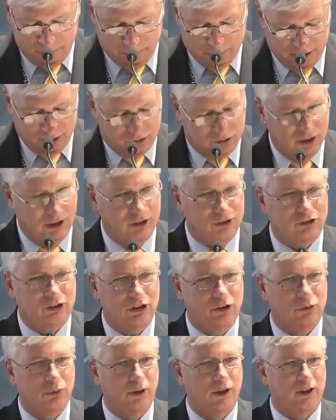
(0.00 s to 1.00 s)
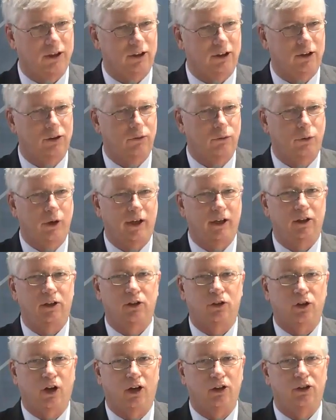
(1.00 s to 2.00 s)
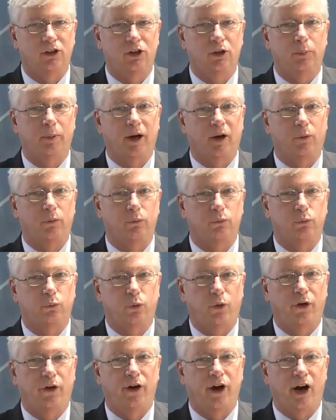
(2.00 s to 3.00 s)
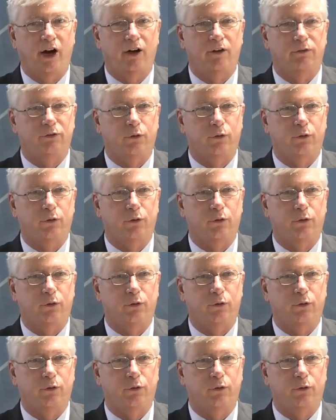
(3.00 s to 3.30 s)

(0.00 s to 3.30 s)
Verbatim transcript: but uh, she's ready to, ready to talk to you about where our